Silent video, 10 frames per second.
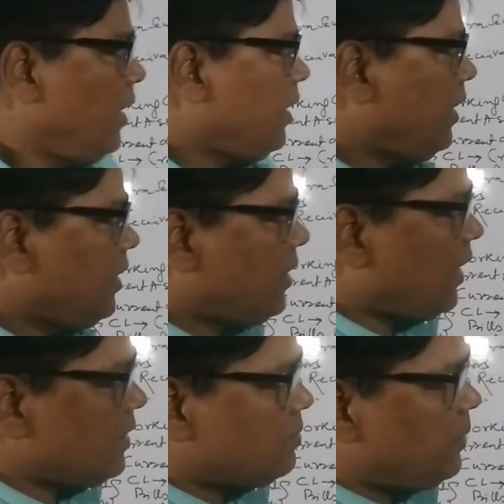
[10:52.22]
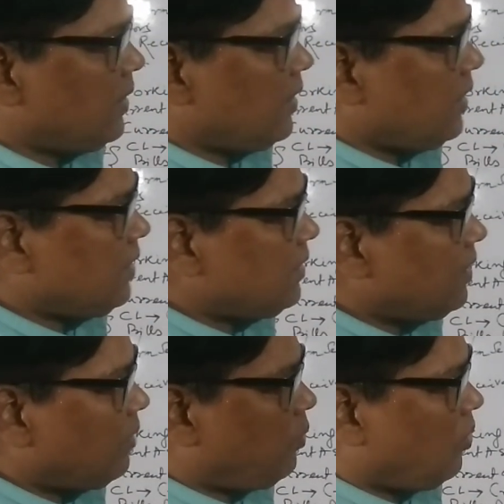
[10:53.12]
It has been in
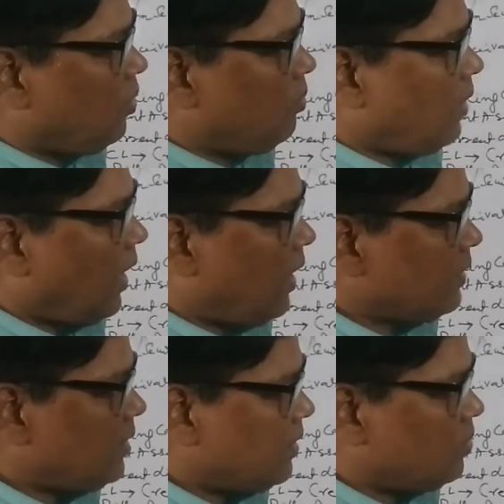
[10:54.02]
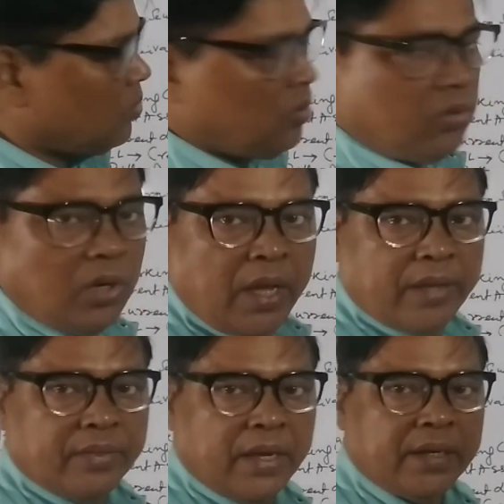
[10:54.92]
the form other route,
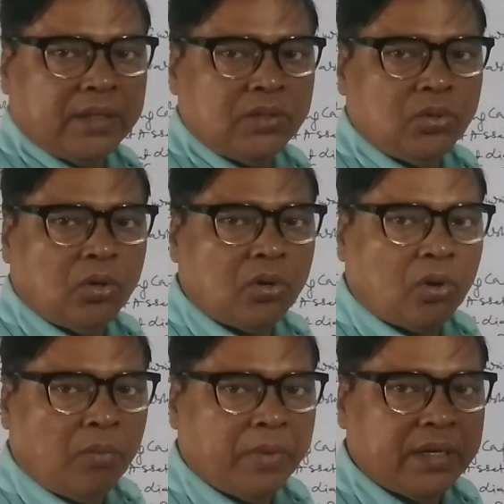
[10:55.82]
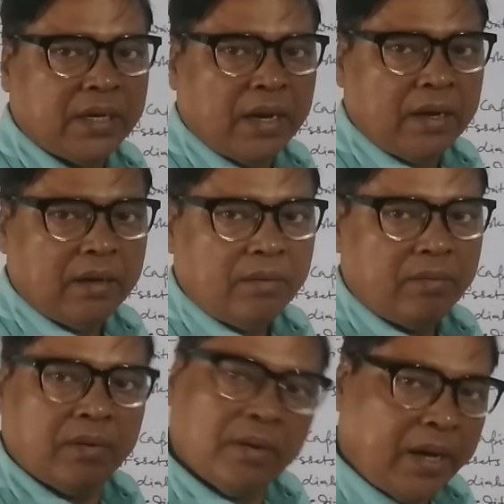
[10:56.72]
that is your raw material,
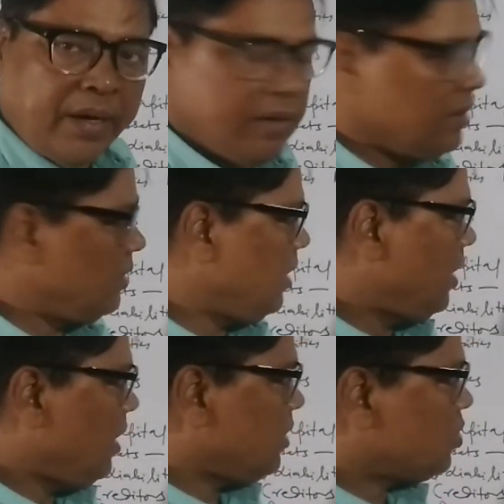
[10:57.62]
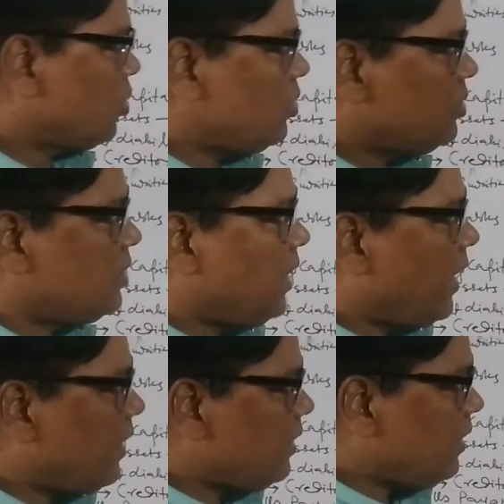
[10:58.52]
right? So
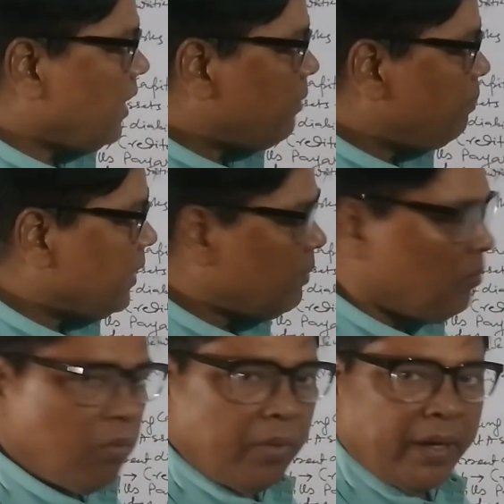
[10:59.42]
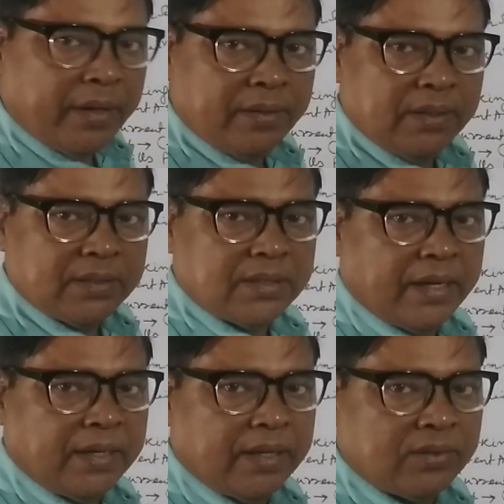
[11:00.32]
there every moment this
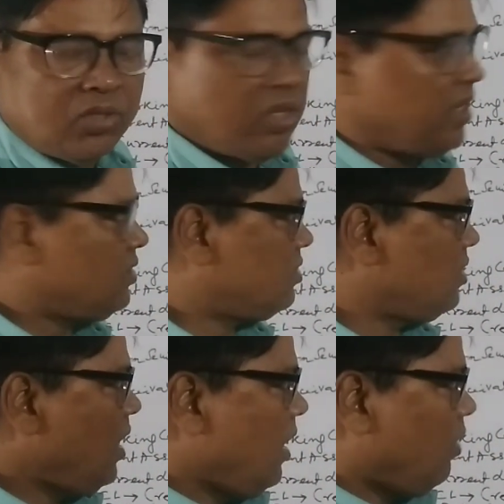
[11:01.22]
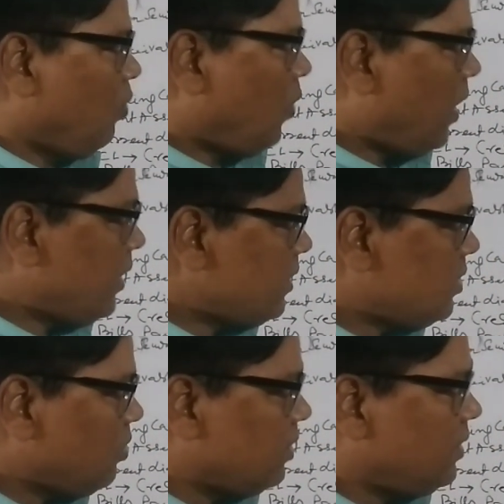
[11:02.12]
getting changed. Once
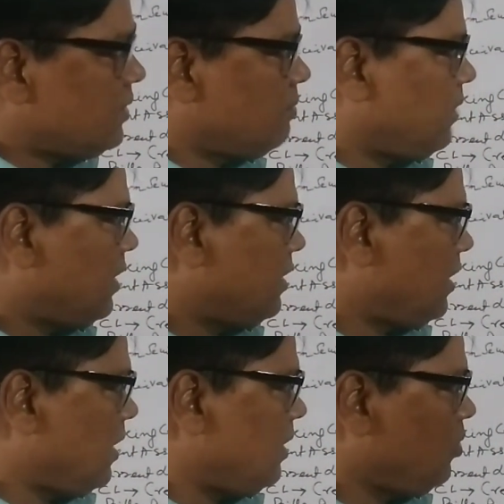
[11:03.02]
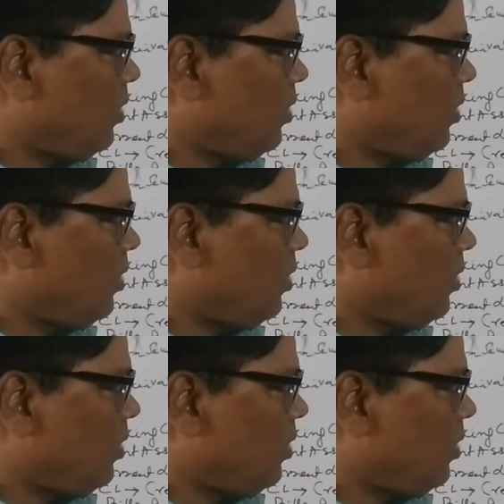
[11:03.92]
you have this material, you